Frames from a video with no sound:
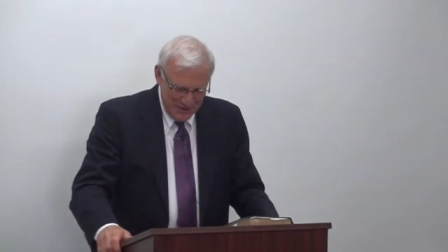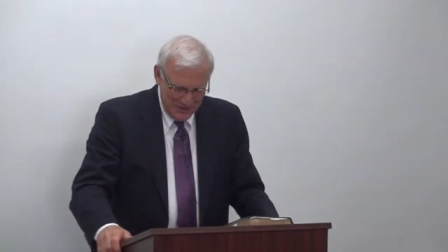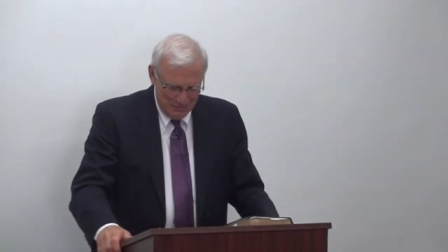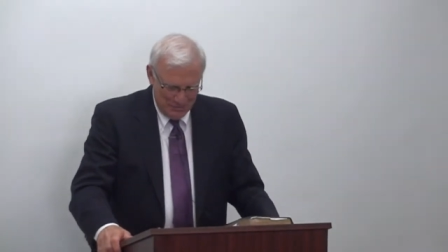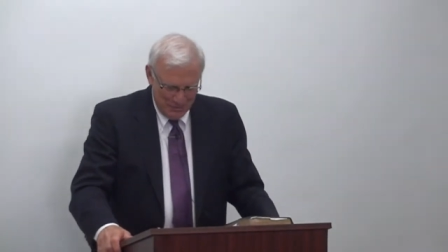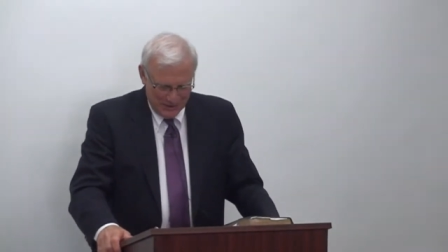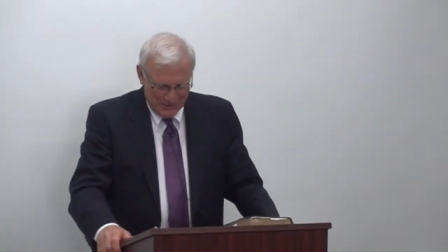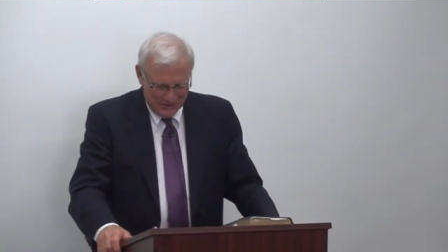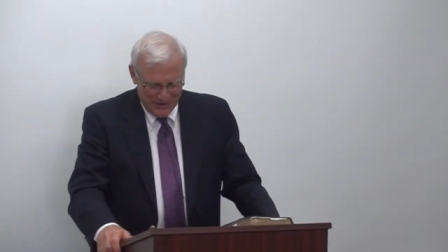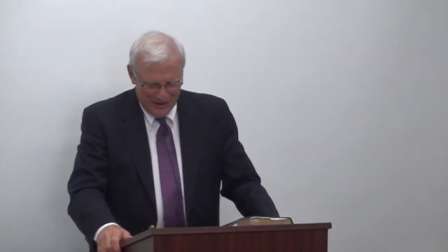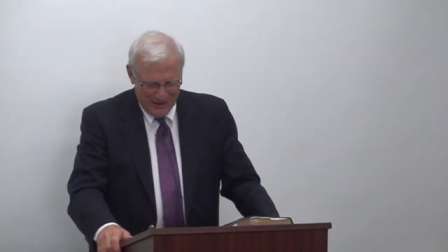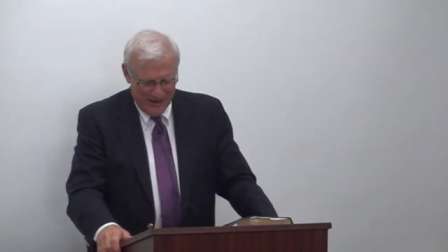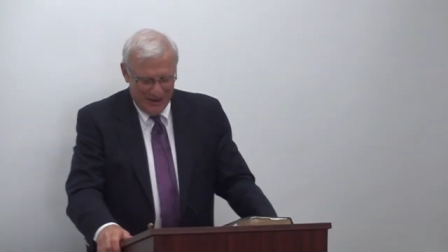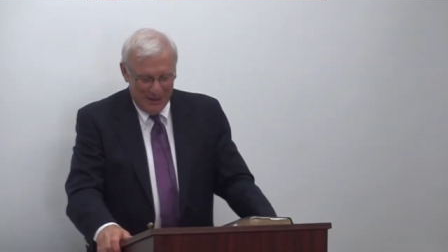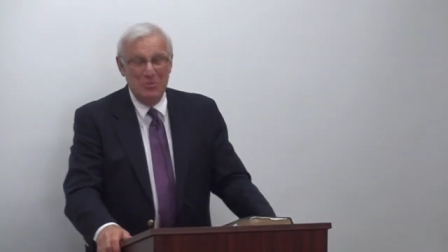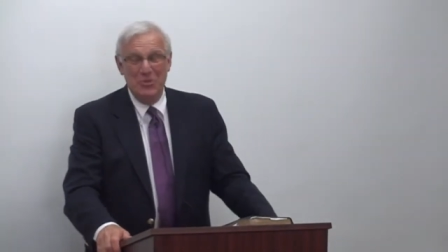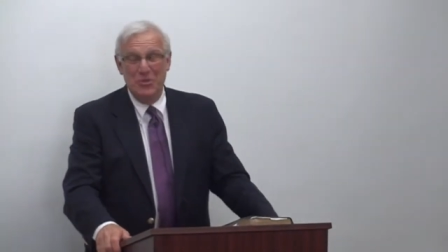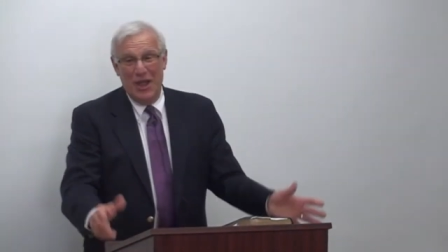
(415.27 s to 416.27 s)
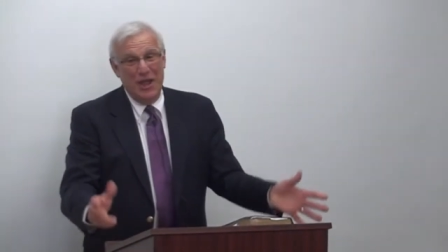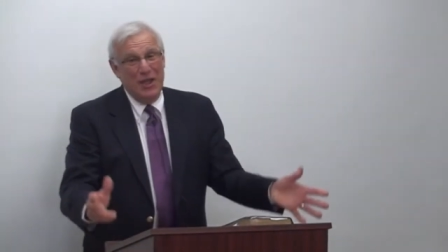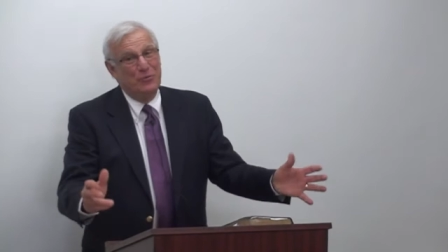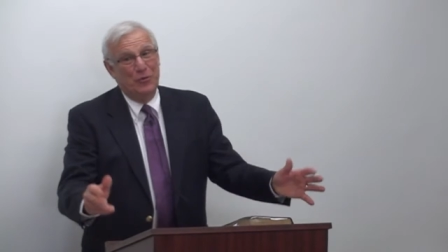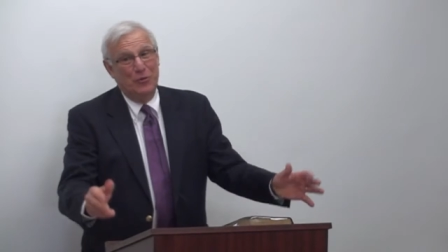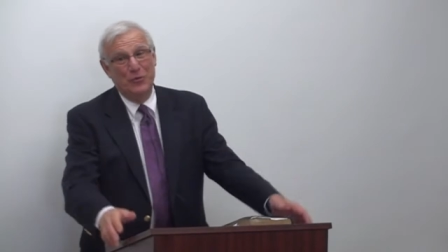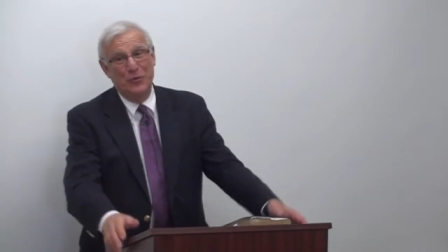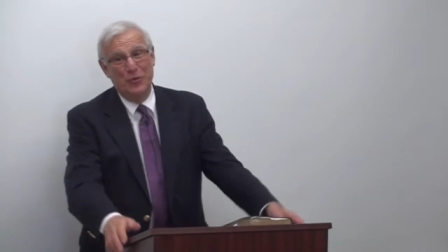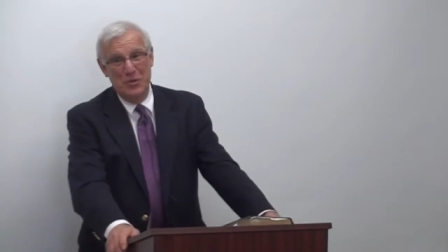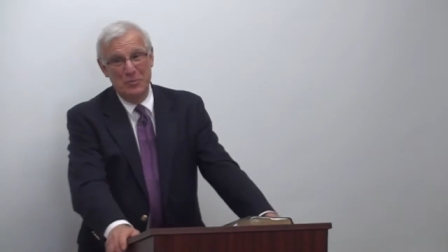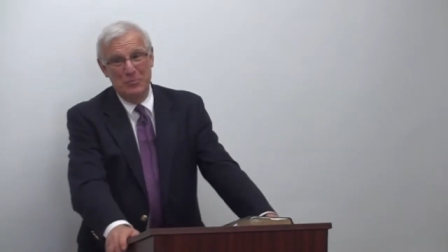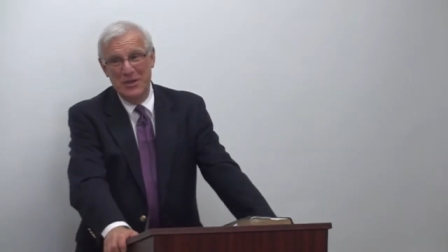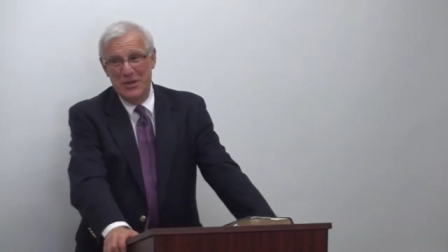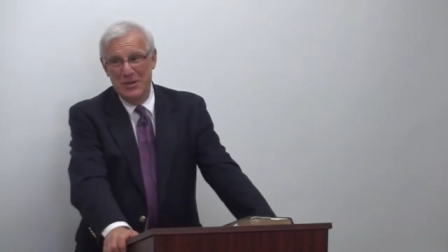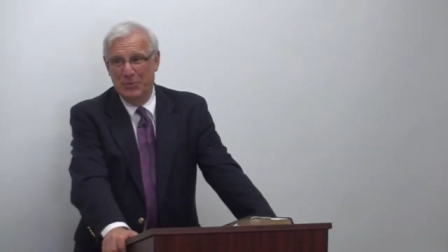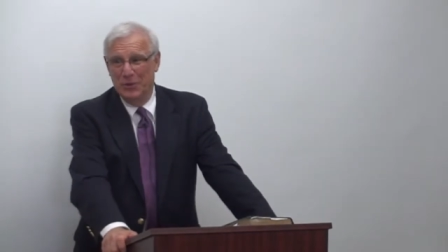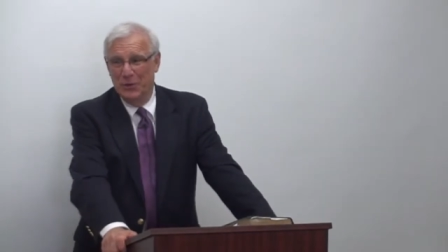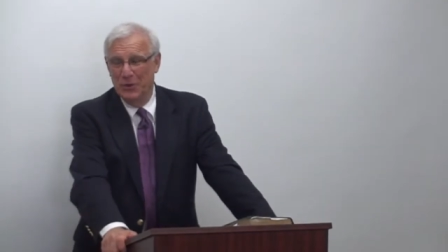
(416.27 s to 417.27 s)
but uh, I'm thankful for the
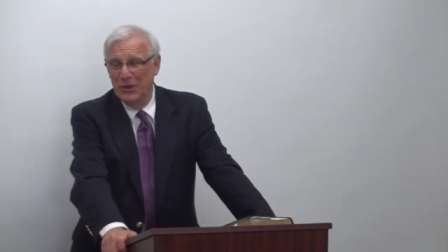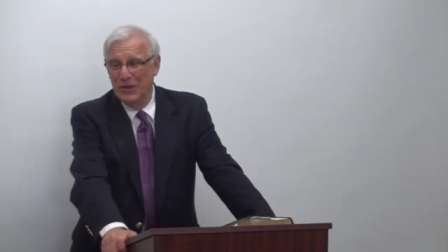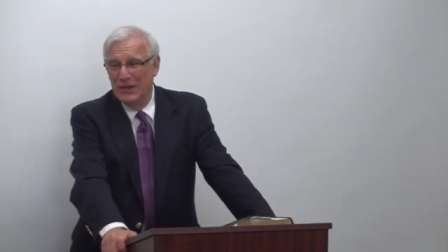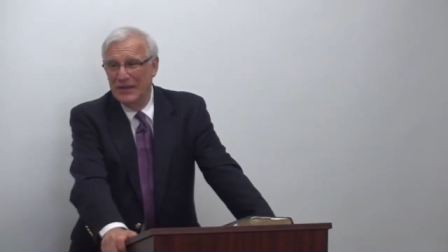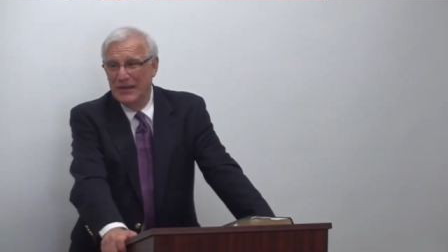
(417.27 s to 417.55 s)
people